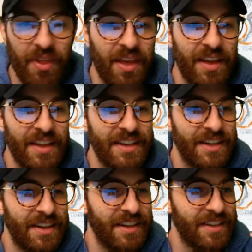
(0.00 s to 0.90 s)
and
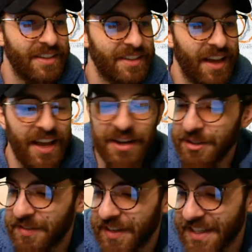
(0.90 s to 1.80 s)
I
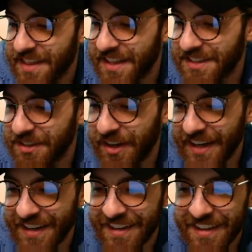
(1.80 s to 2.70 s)
always forget that that's you,
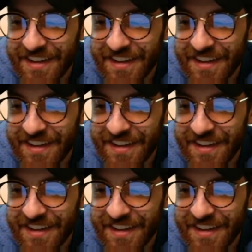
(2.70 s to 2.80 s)
Hayden.